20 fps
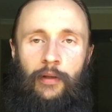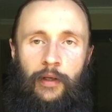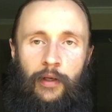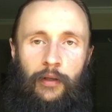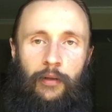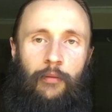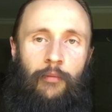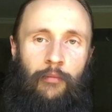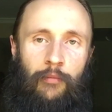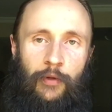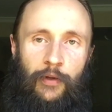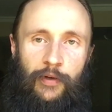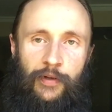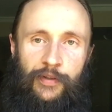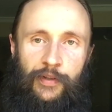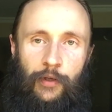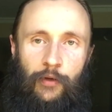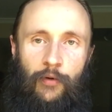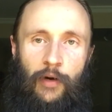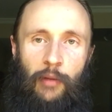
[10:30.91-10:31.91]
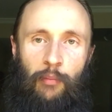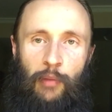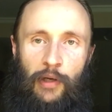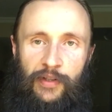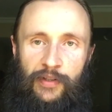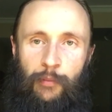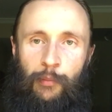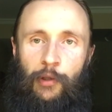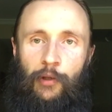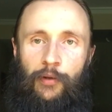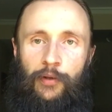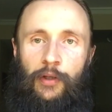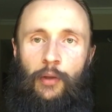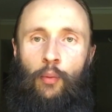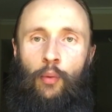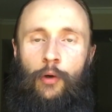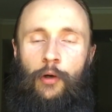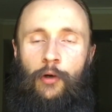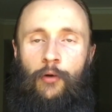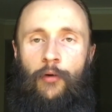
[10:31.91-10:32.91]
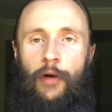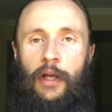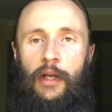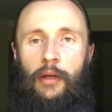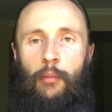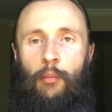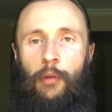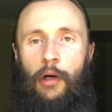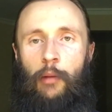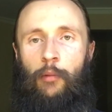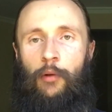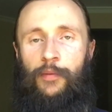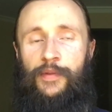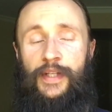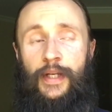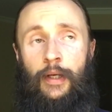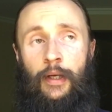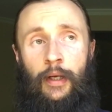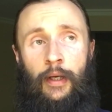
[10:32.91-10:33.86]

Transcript: then there is a great possibility that we're creating problems.